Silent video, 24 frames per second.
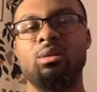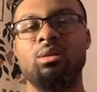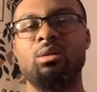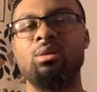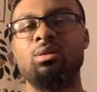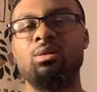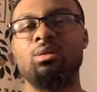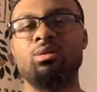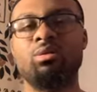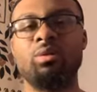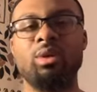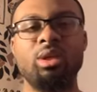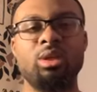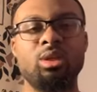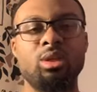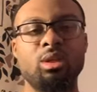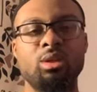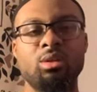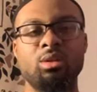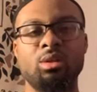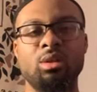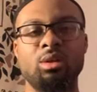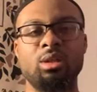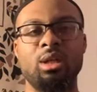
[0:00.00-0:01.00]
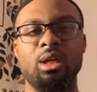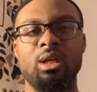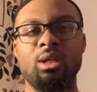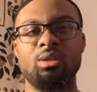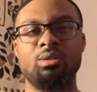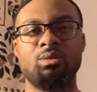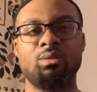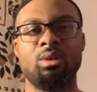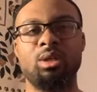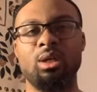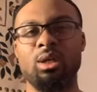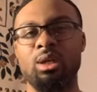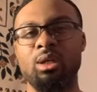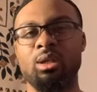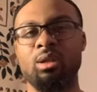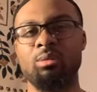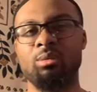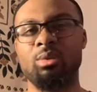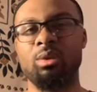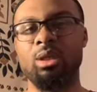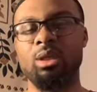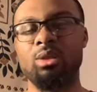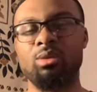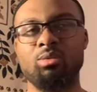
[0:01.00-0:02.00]
reaching certain heights, or we're not in a
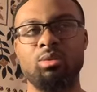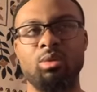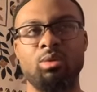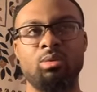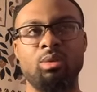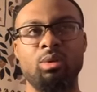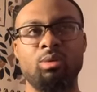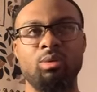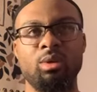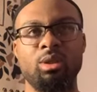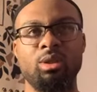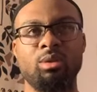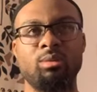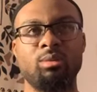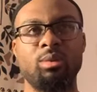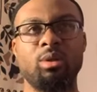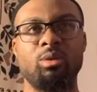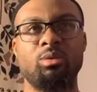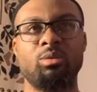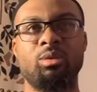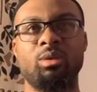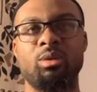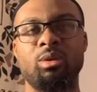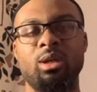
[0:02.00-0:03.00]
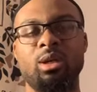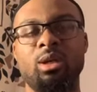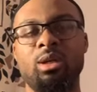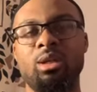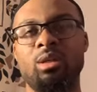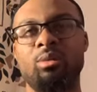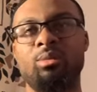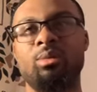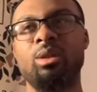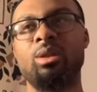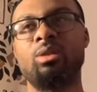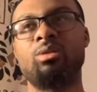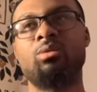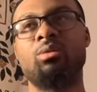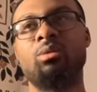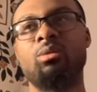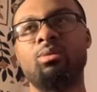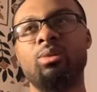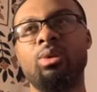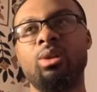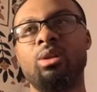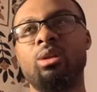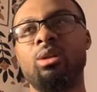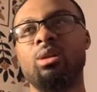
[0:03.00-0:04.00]
place where we want to be, or we're not in a place where we
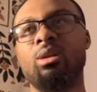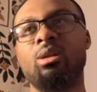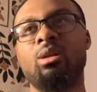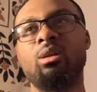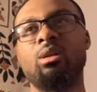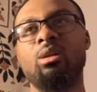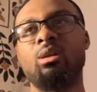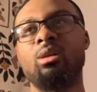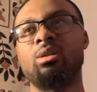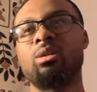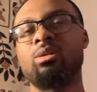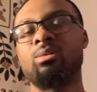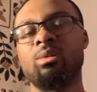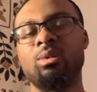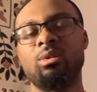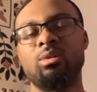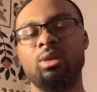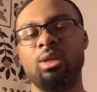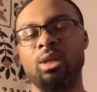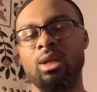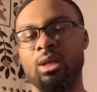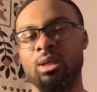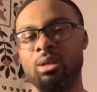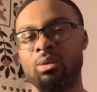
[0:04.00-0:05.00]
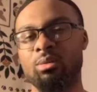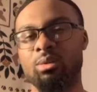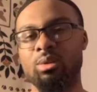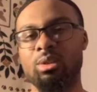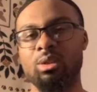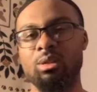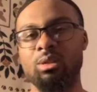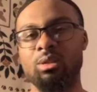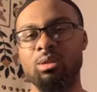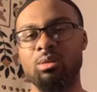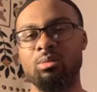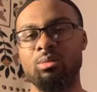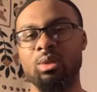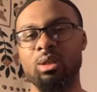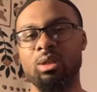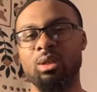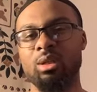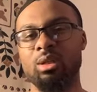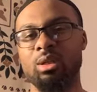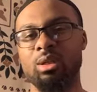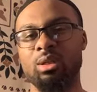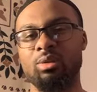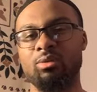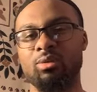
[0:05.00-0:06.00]
think Allah subhanahu wa ta'ala wants us to be in
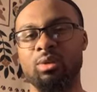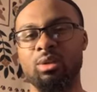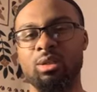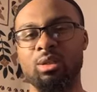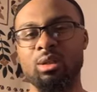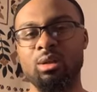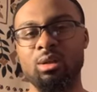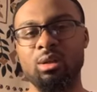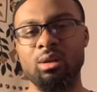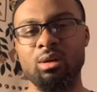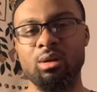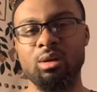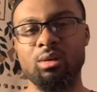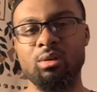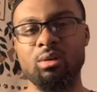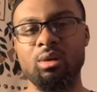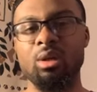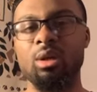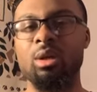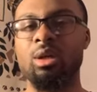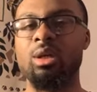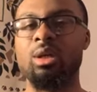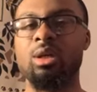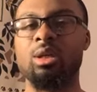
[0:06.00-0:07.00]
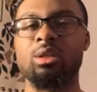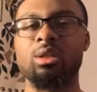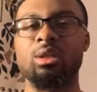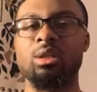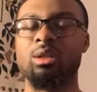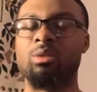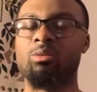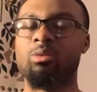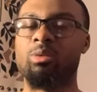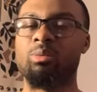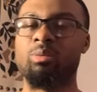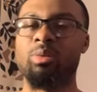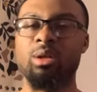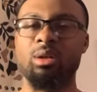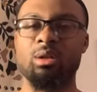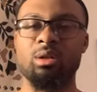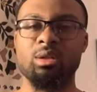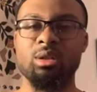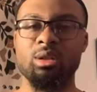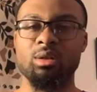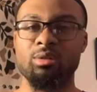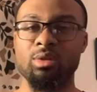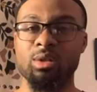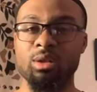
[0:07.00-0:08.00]
any given scenario, it's not that we beat
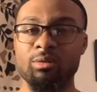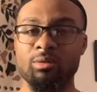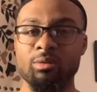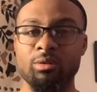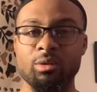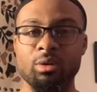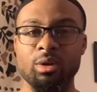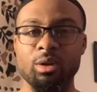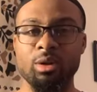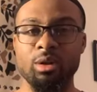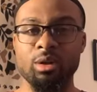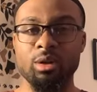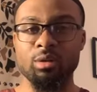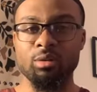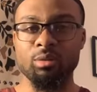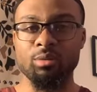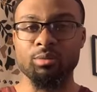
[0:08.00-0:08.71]
ourselves up for it, no.